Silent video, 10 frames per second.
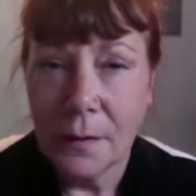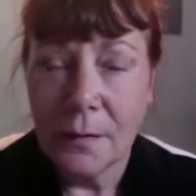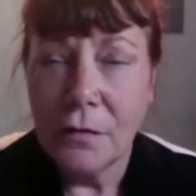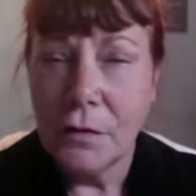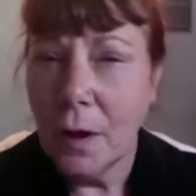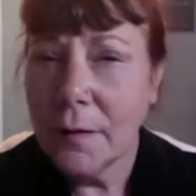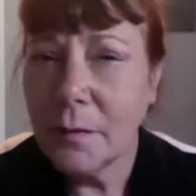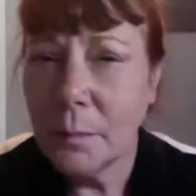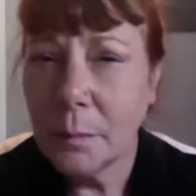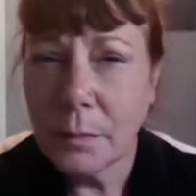
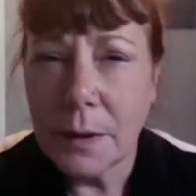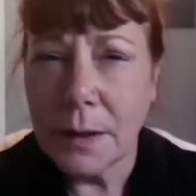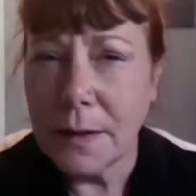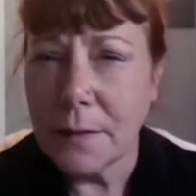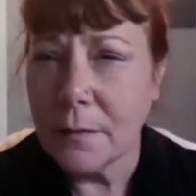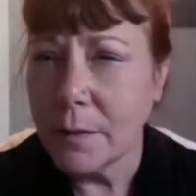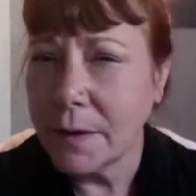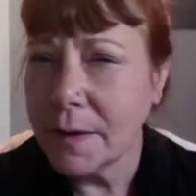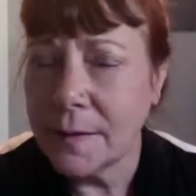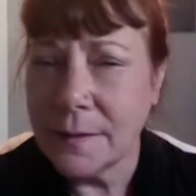Just breathe
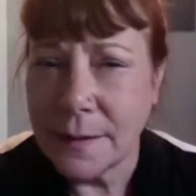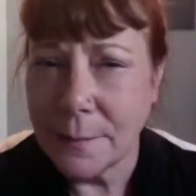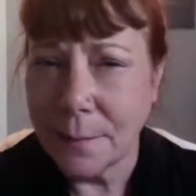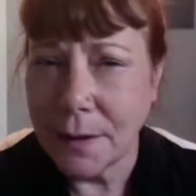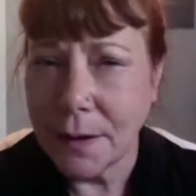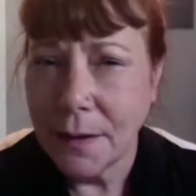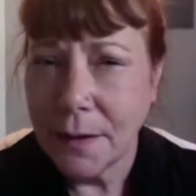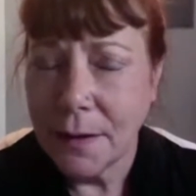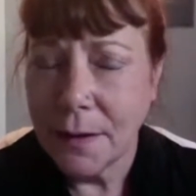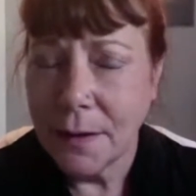really deeply
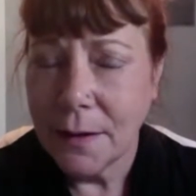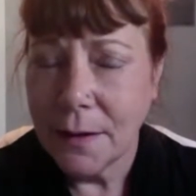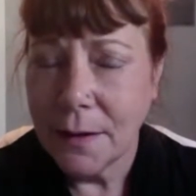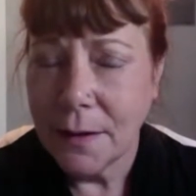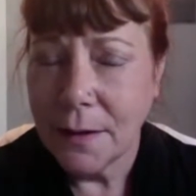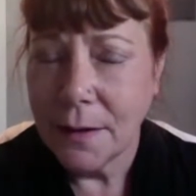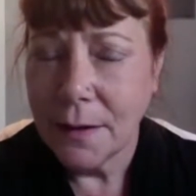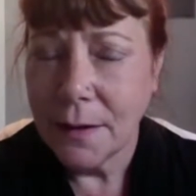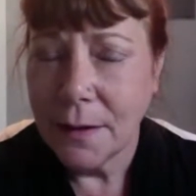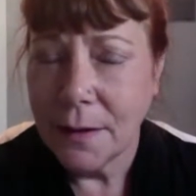into your
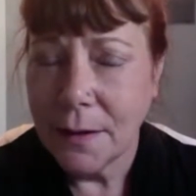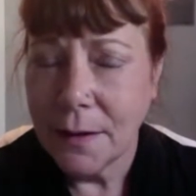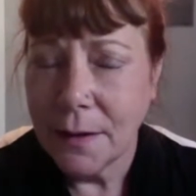core.